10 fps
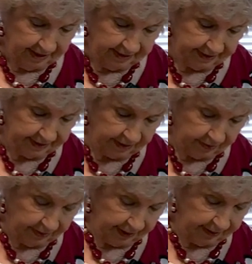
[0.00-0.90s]
So
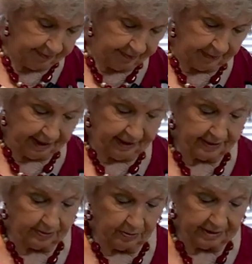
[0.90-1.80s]
my
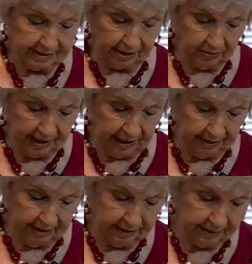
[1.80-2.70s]
husband would say,
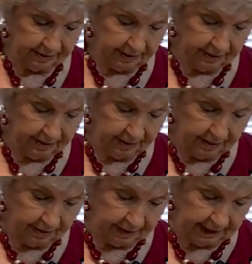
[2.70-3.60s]
okay,
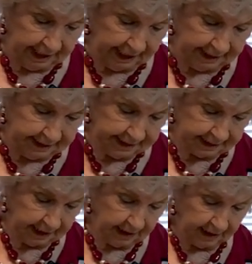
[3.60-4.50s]

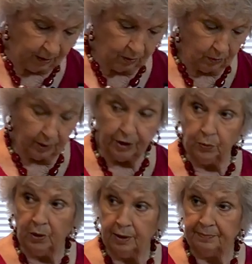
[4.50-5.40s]
ladies, what do you
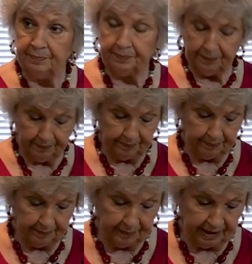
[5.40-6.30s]
want?
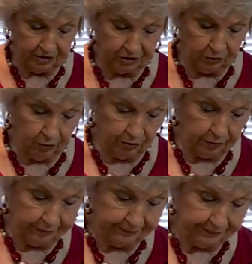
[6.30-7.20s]
Place your
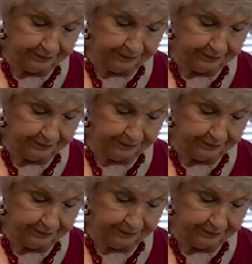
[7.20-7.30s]
order.